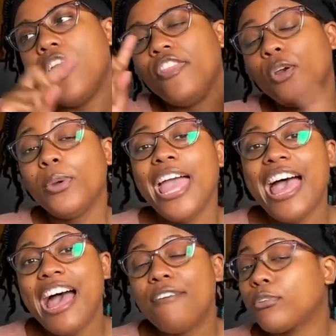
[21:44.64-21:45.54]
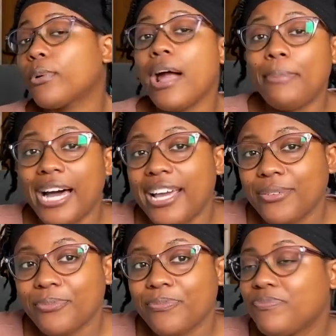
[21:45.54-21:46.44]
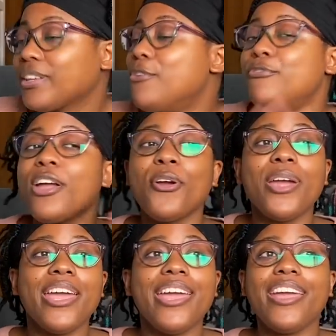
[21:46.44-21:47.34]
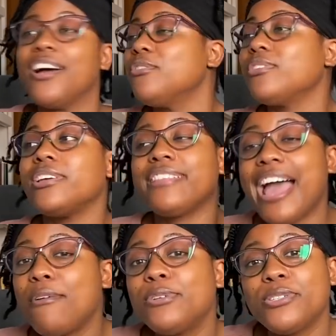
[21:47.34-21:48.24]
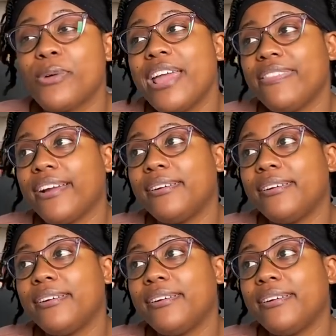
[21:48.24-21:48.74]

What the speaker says: Then we have a rabbi. That was right there.